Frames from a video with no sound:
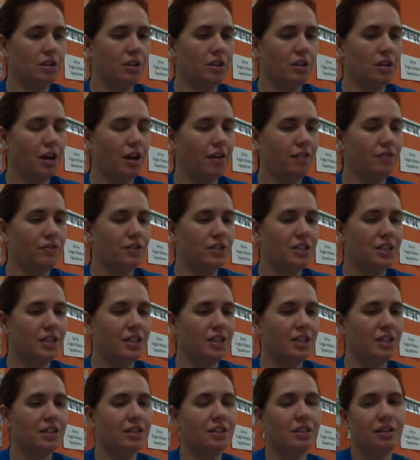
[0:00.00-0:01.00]
I've
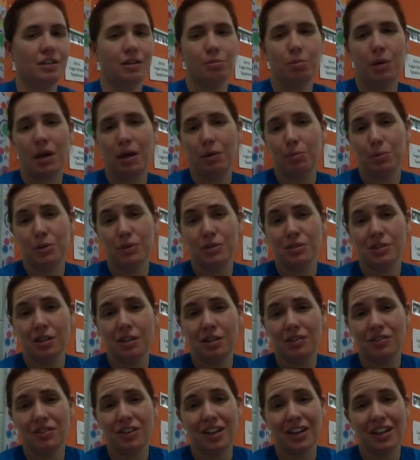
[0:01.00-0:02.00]
seen your papers that
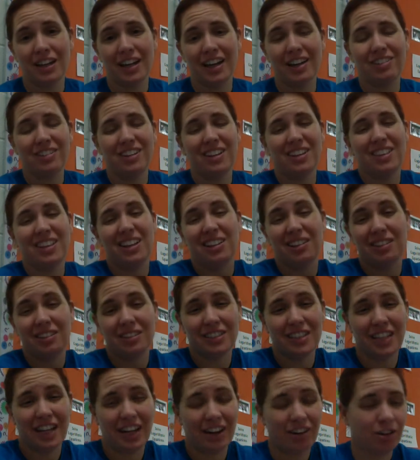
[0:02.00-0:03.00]
you've cut out and they look
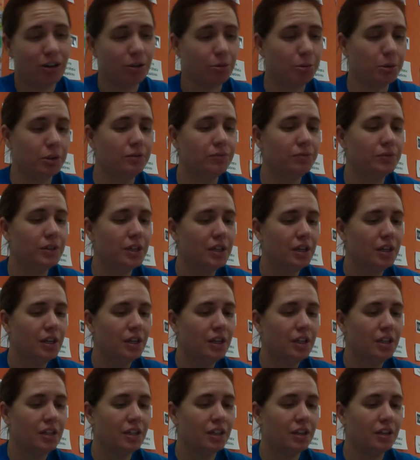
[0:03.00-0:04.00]
terrible.
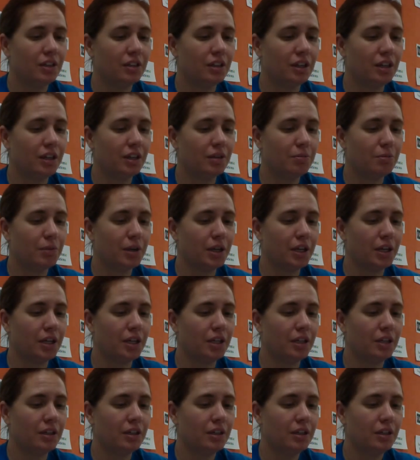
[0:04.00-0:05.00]
They look like
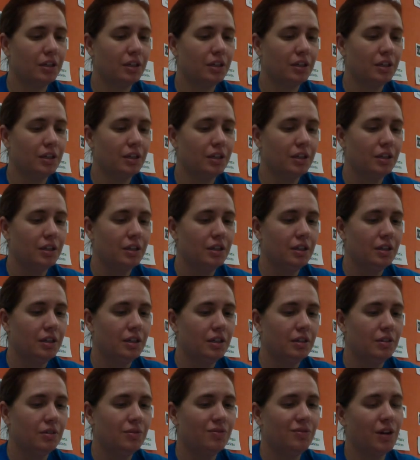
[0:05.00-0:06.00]
my,
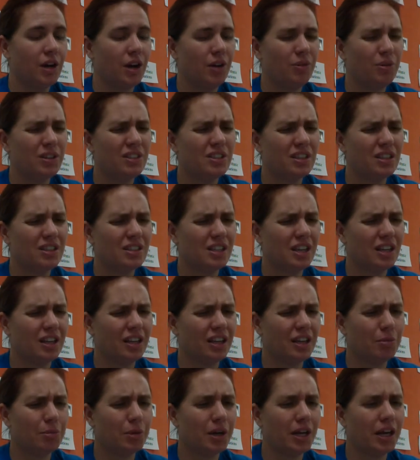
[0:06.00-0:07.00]
well, I was going to say
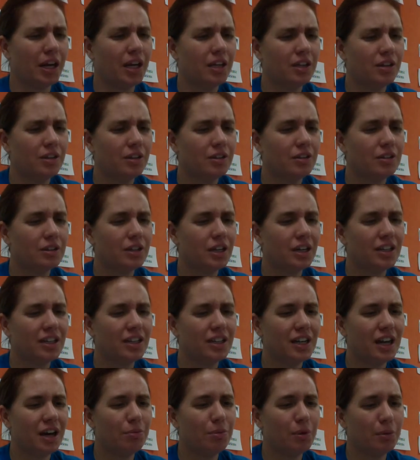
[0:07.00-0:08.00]
like my 8-year-old cut it
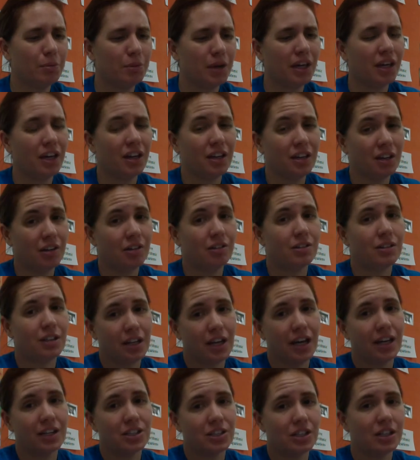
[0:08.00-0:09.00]
out, but my 8-year-old can
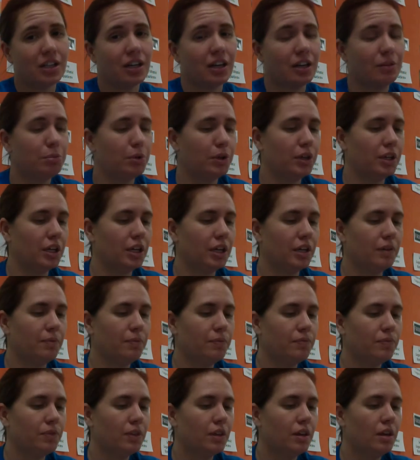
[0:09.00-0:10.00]
actually cut pretty good.
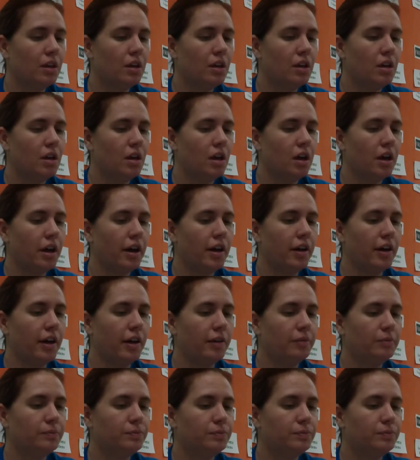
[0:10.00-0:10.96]
All right,